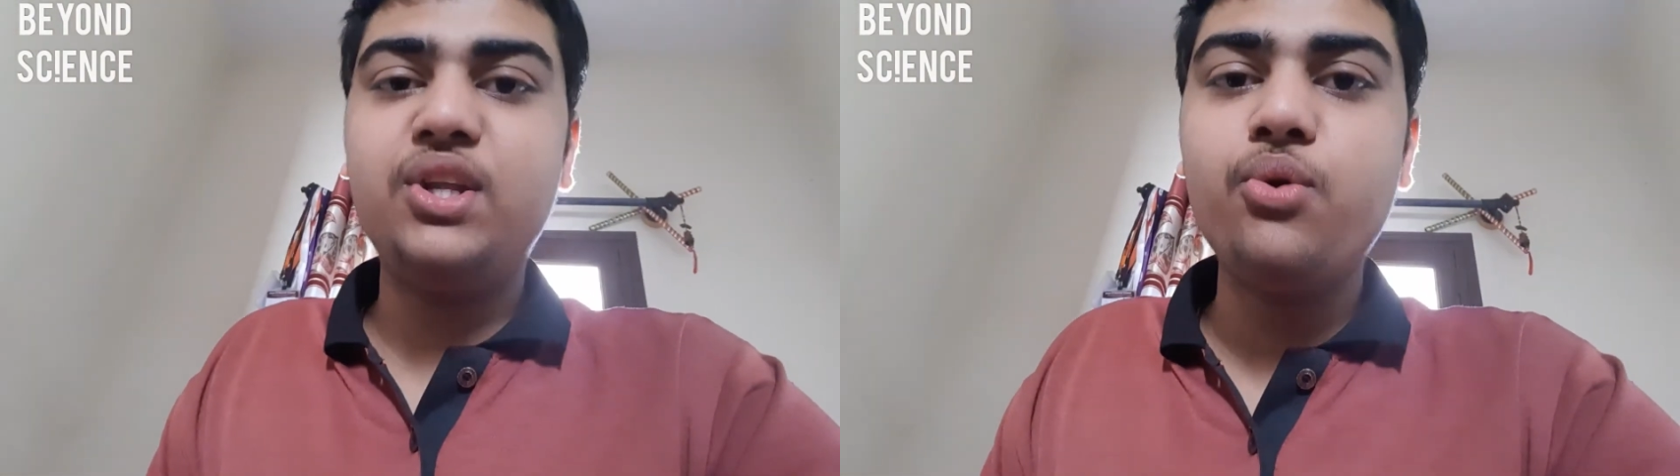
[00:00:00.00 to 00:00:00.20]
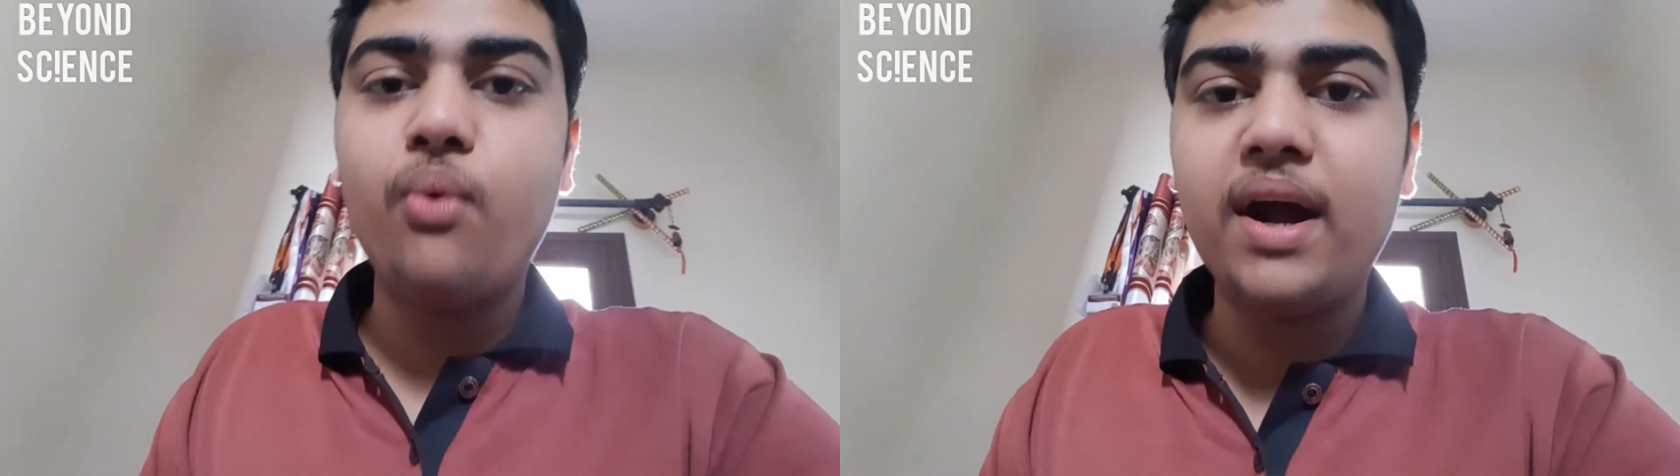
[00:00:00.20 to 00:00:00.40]

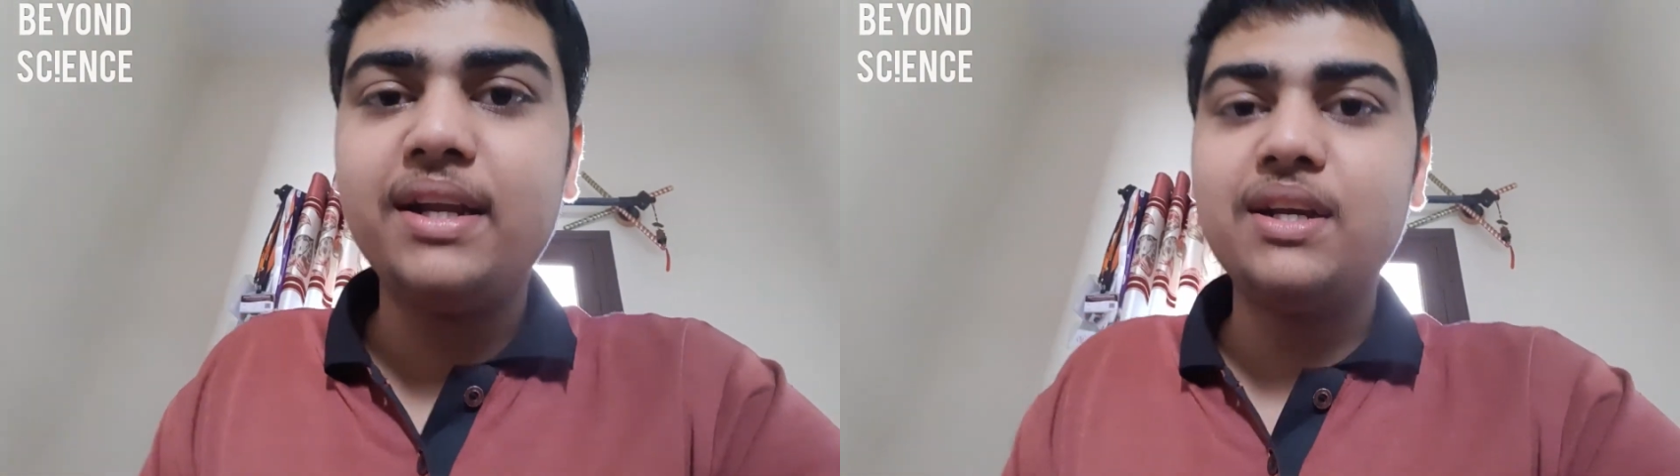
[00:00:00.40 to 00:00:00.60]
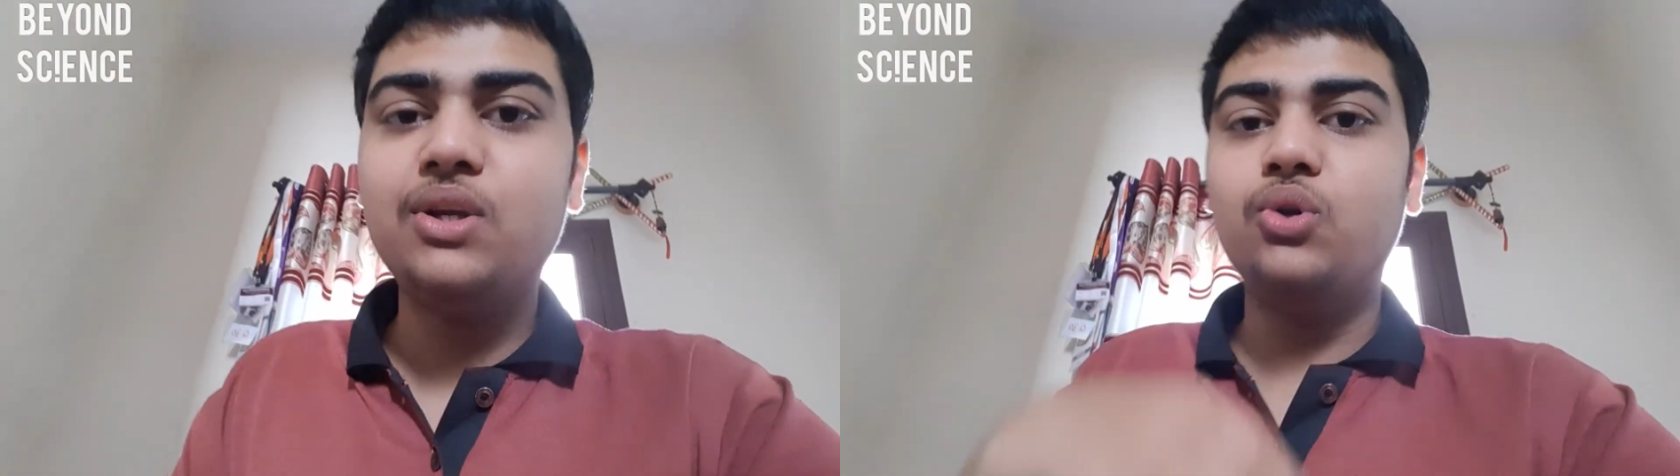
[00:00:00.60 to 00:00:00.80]
you
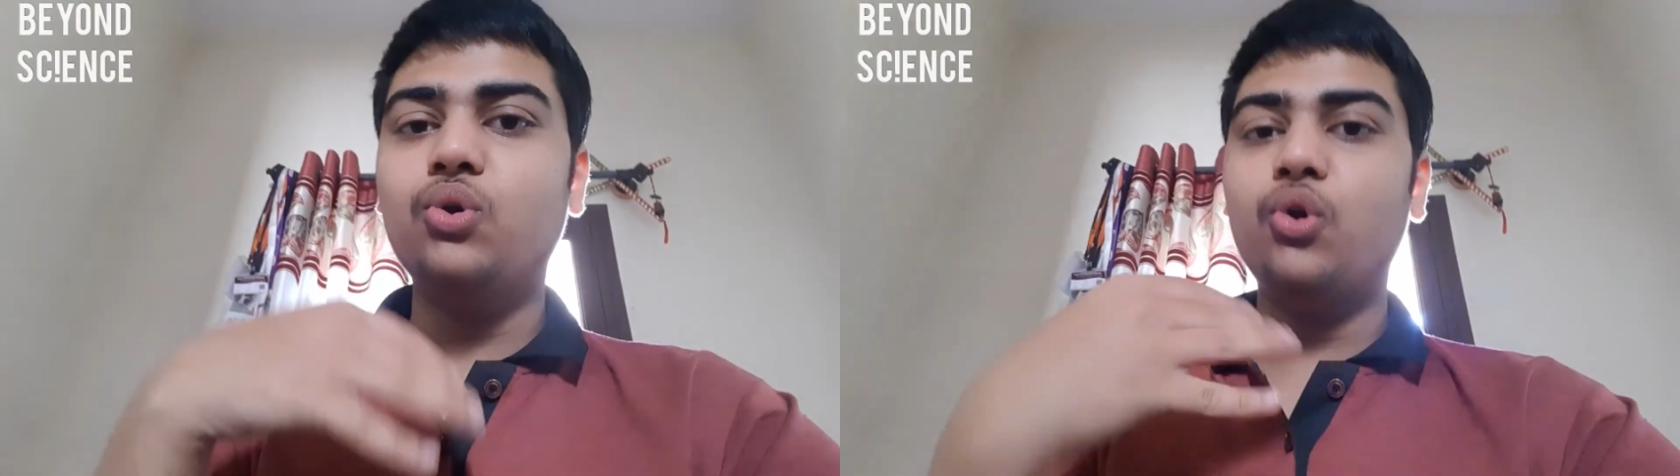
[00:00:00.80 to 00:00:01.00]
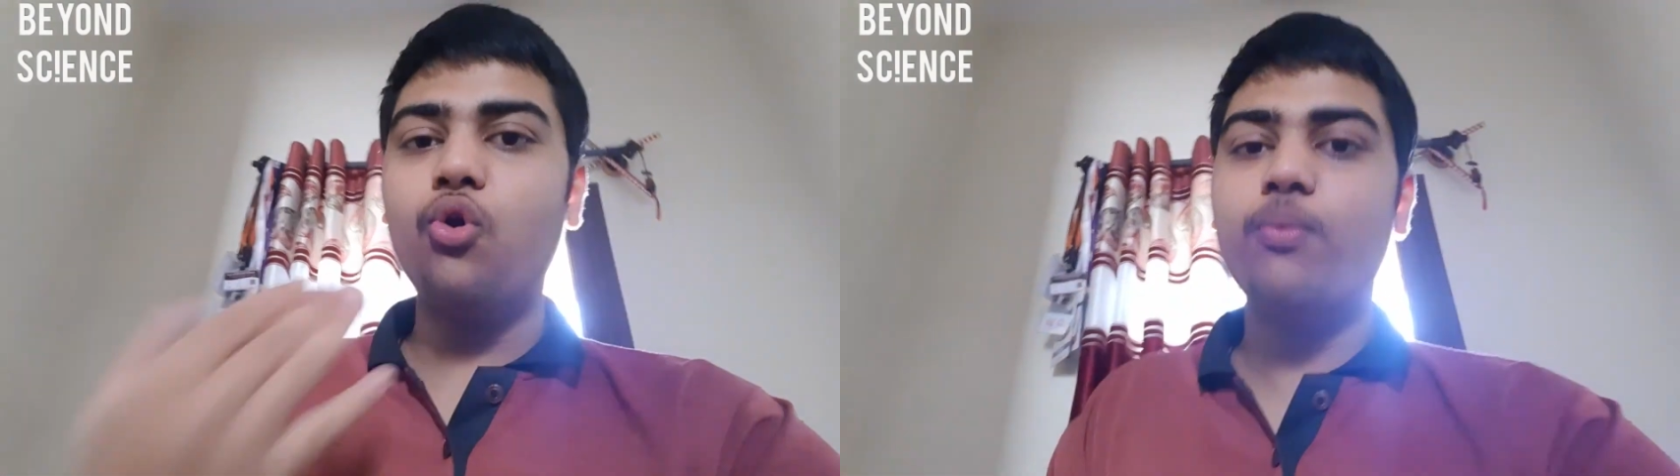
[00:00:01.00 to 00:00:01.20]
want to
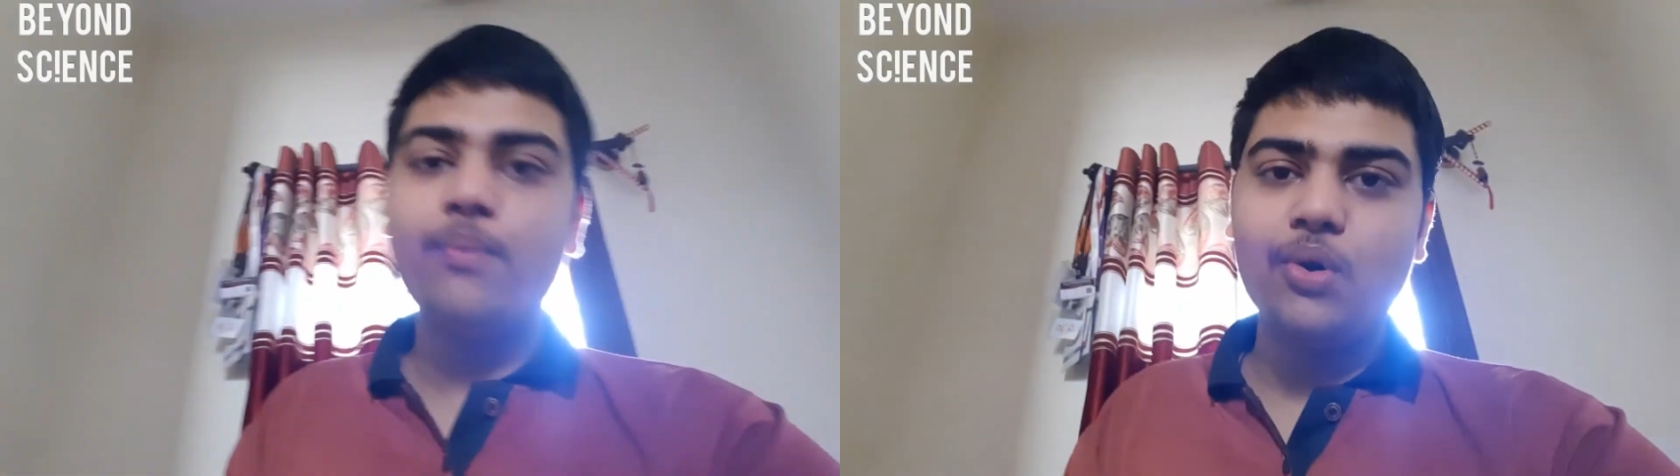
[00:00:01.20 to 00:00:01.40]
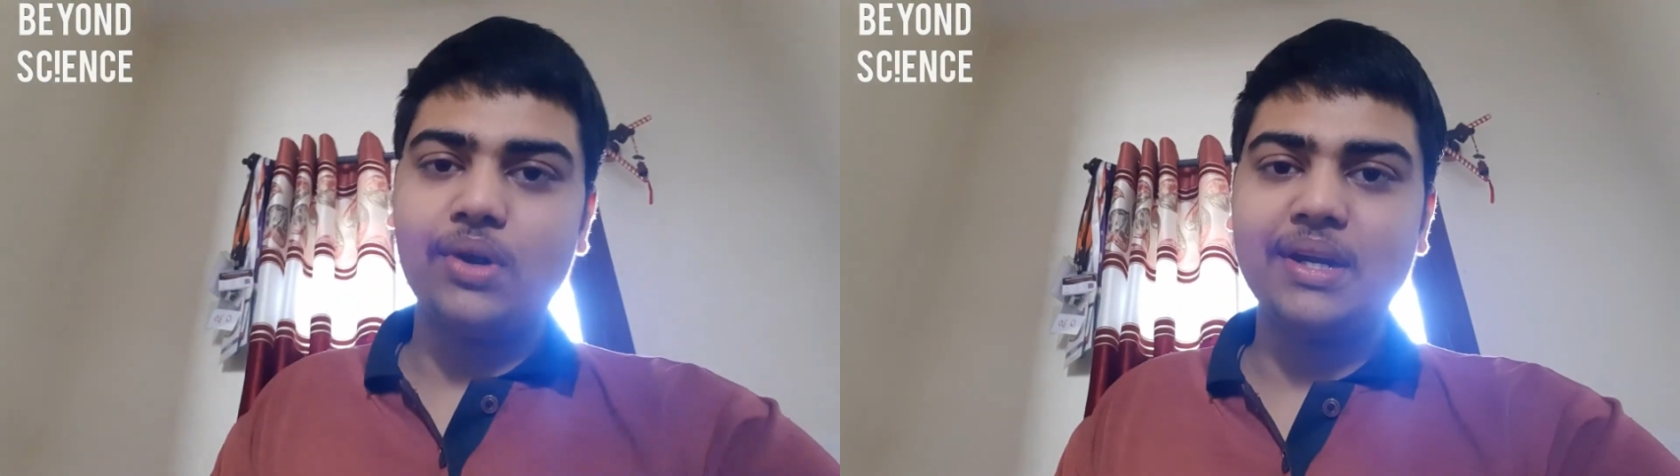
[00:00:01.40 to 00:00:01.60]
know
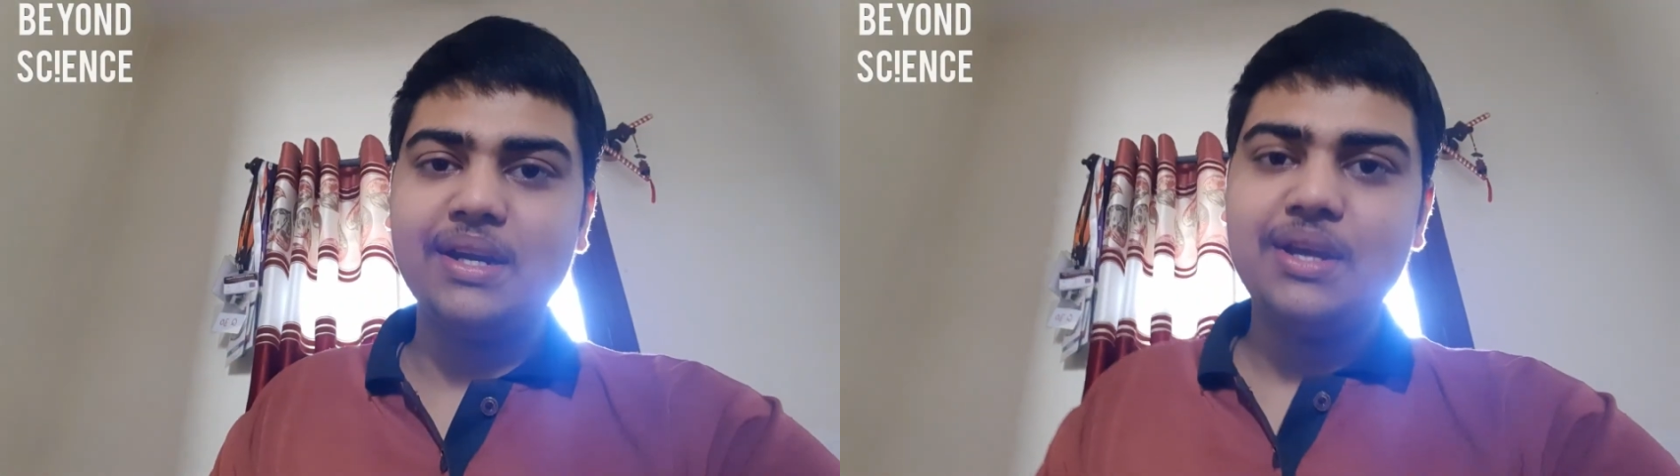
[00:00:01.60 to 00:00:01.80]
more